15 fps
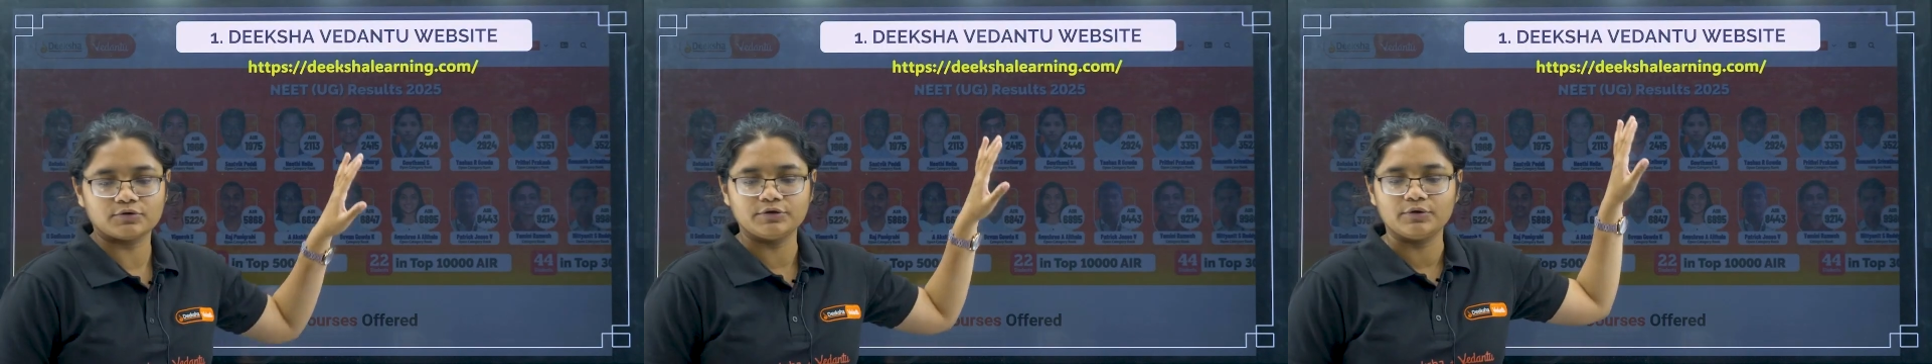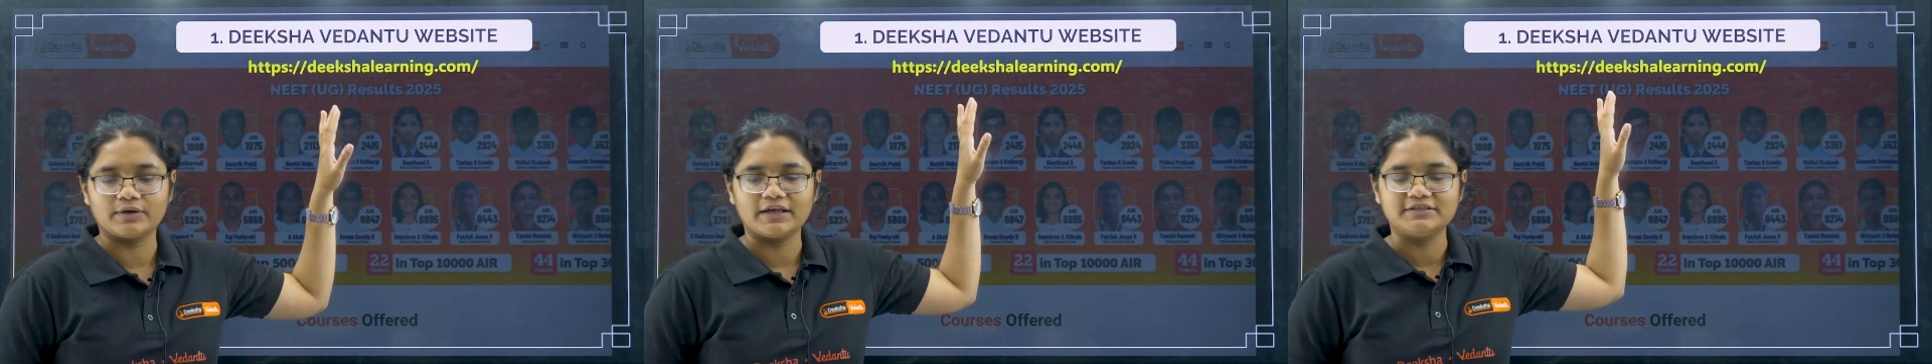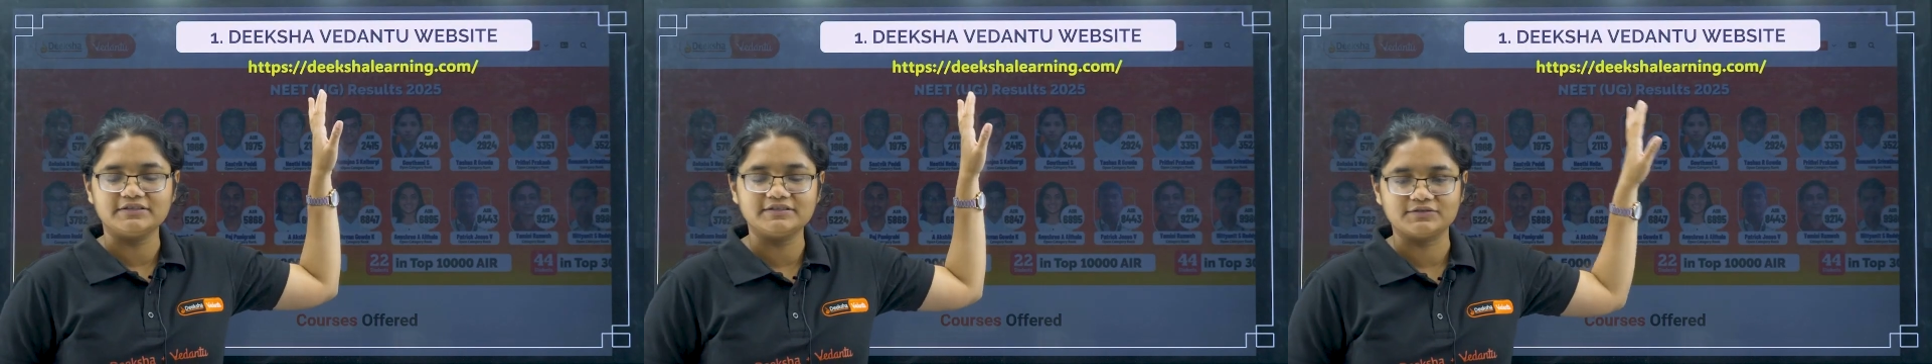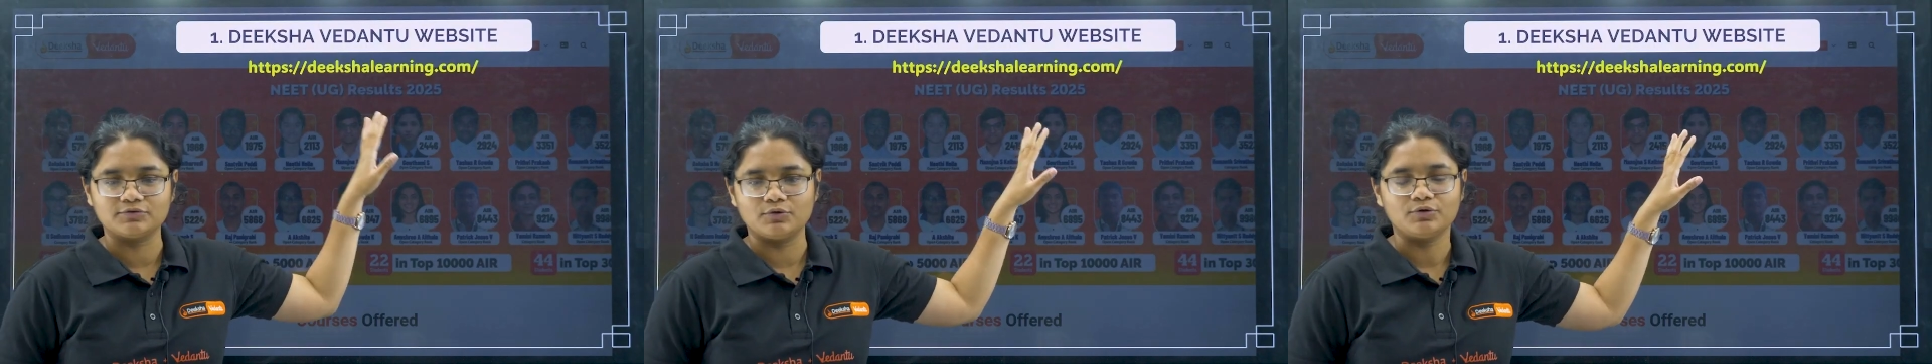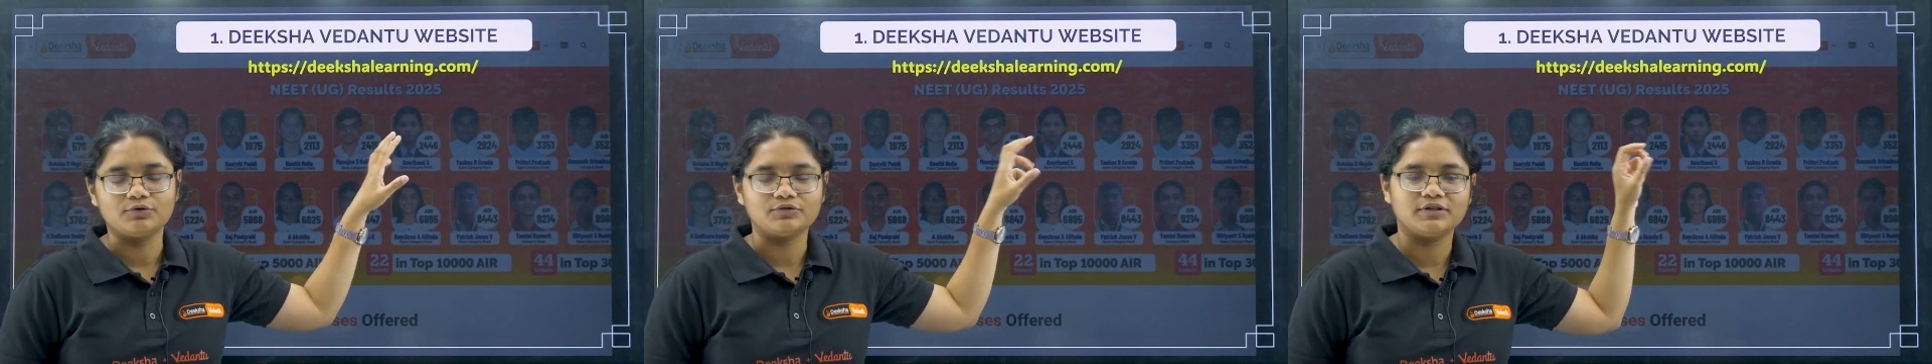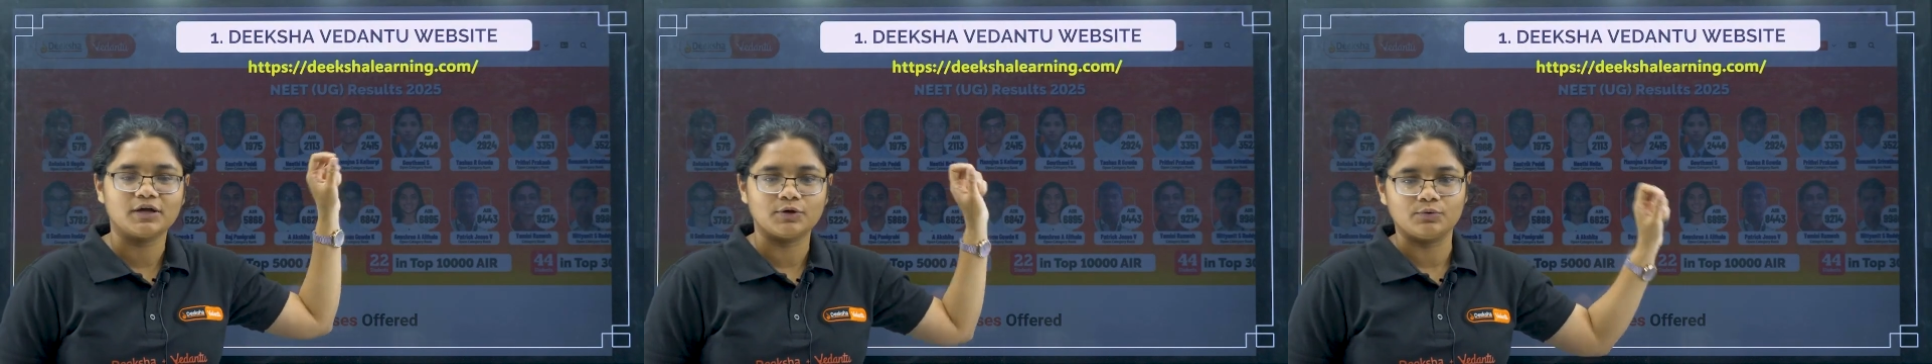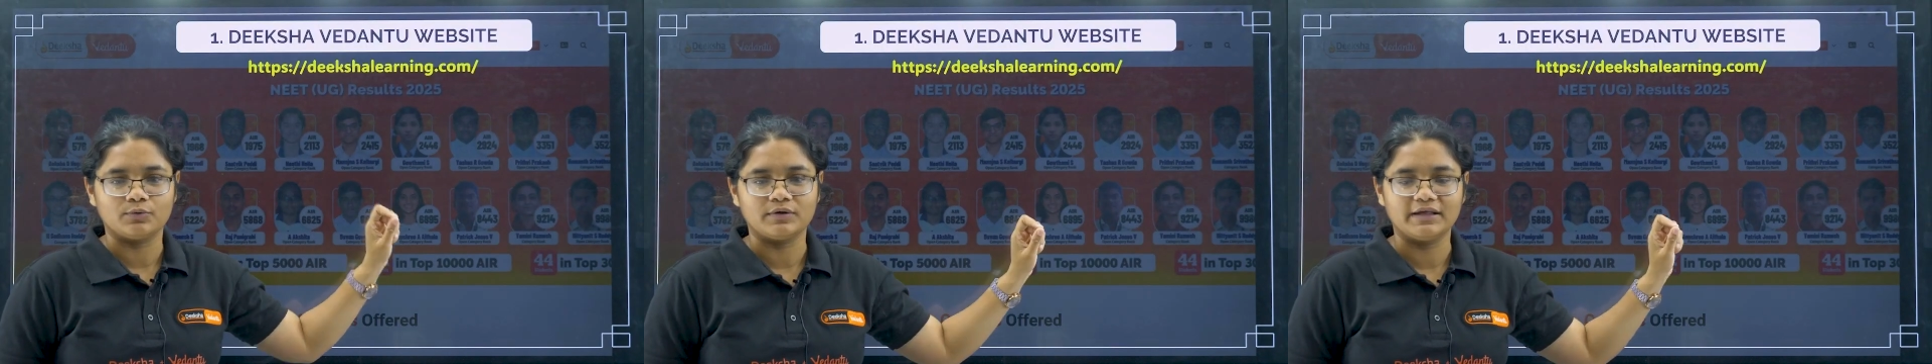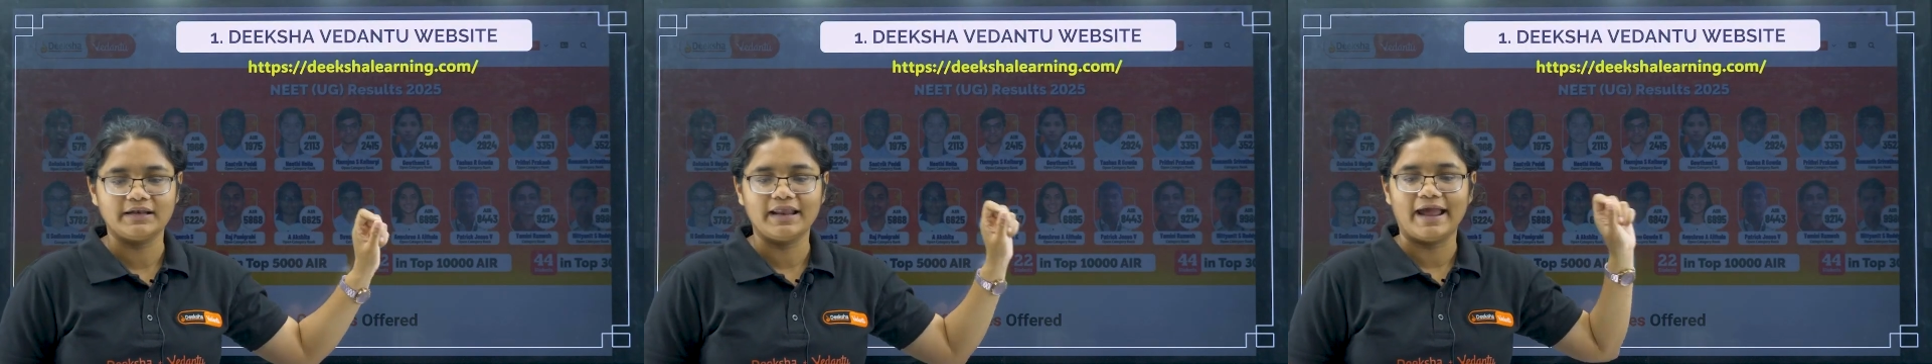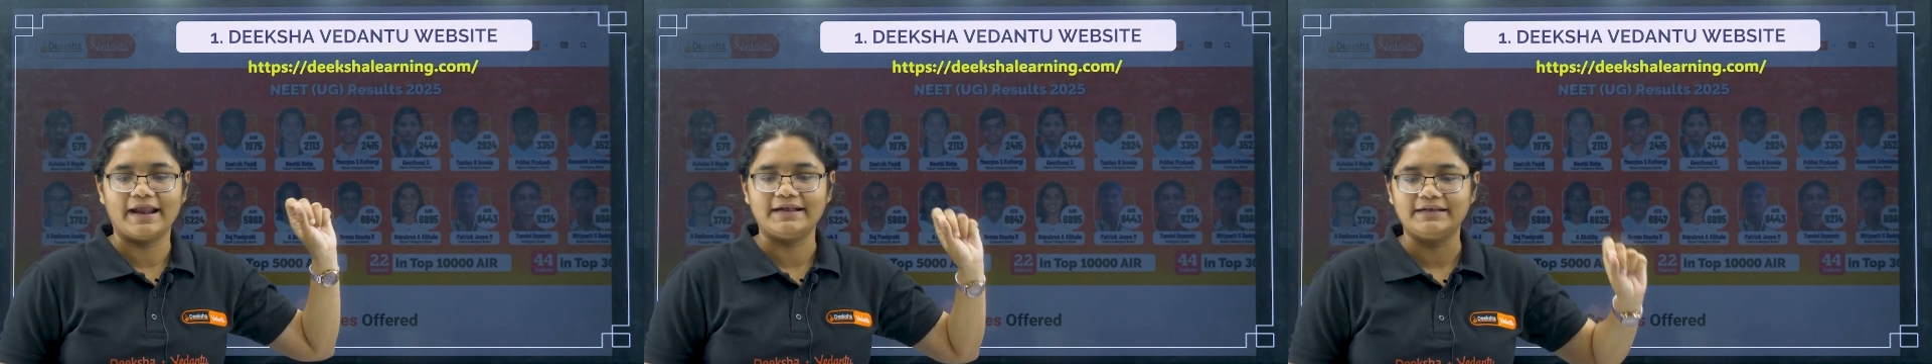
so you can just go to the google